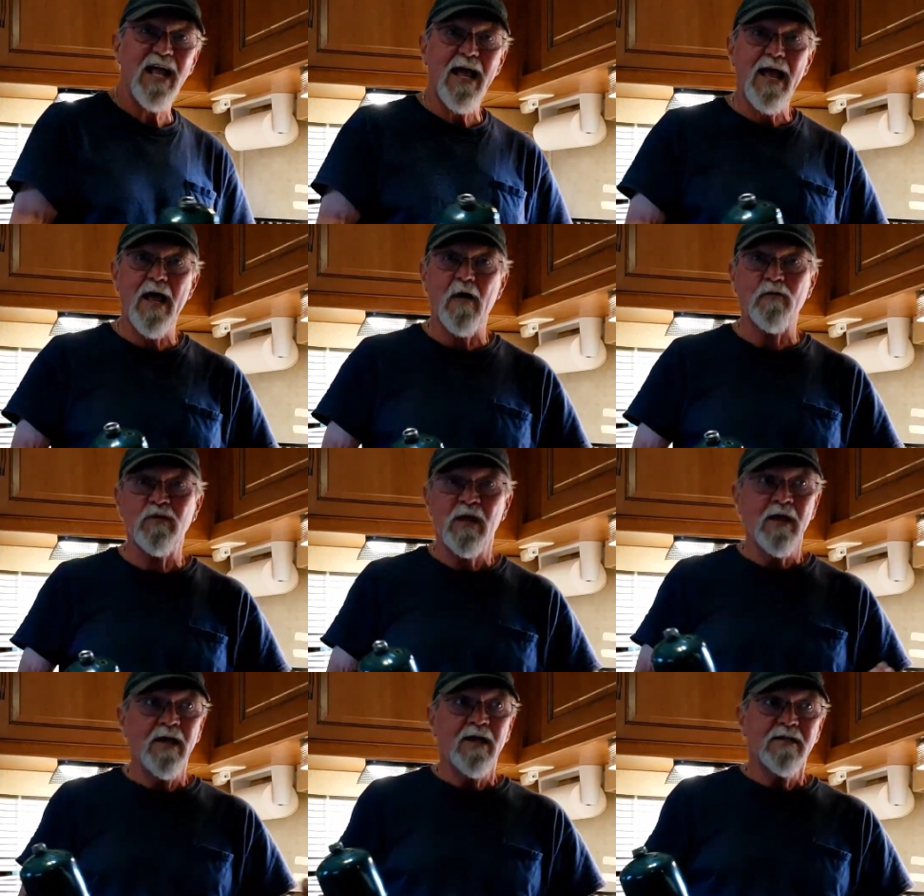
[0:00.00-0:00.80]
down.
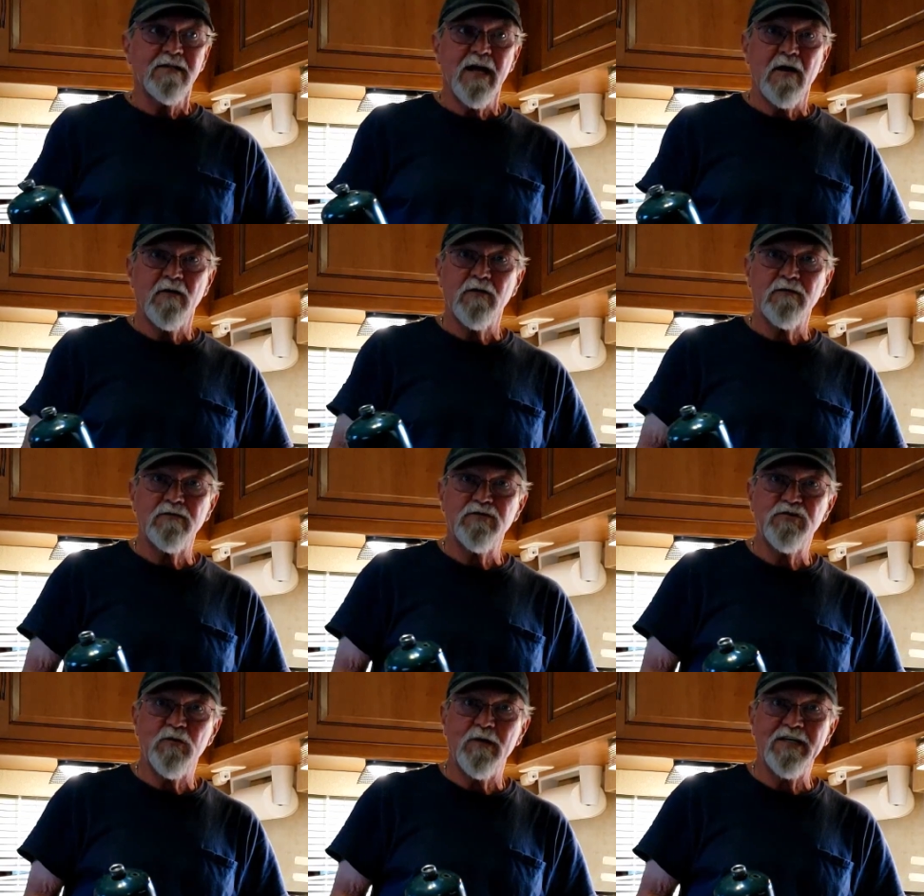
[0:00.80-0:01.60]
Now they're
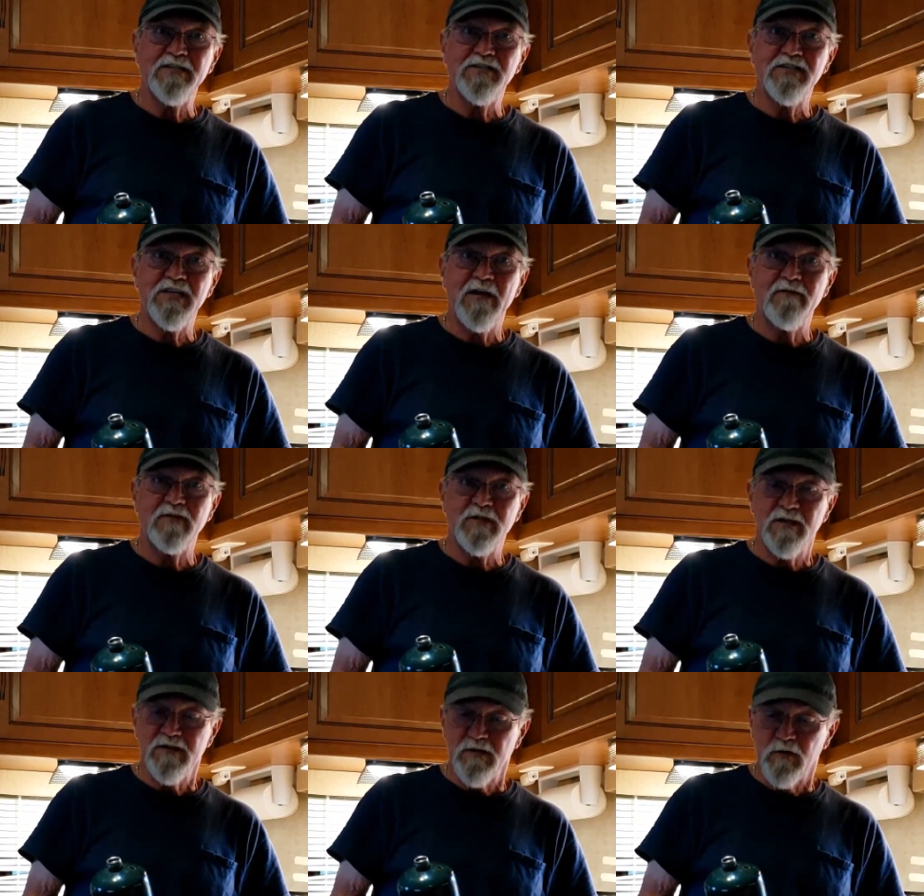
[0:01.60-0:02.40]
enjoying
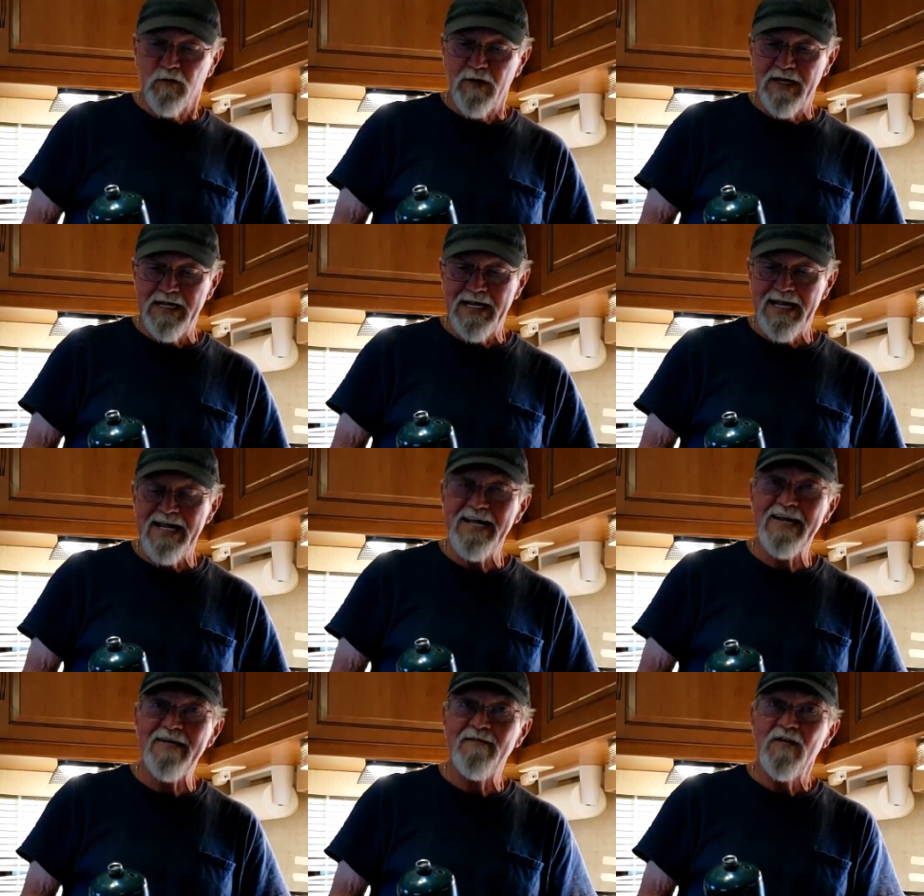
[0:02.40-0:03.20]
70-degree
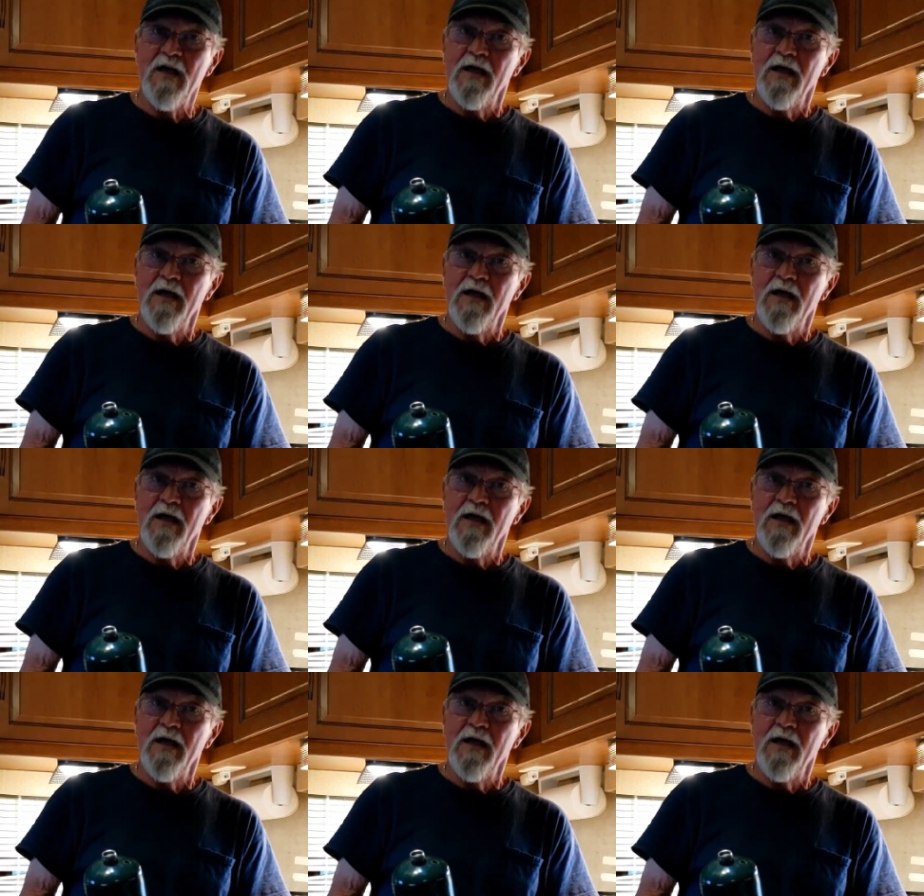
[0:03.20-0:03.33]
heat.